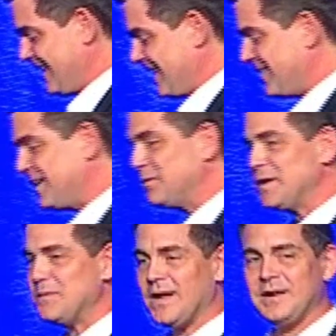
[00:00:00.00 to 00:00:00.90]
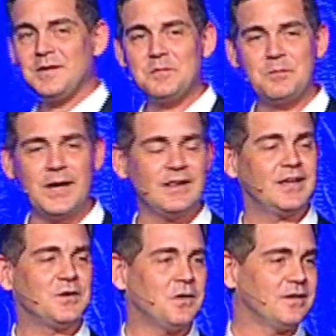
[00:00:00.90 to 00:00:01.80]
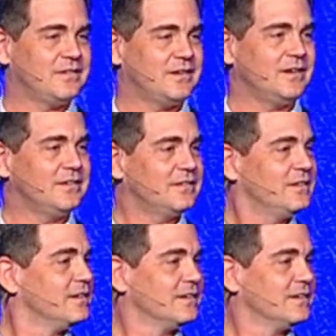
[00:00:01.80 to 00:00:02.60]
then we met Ballet Quad Cities,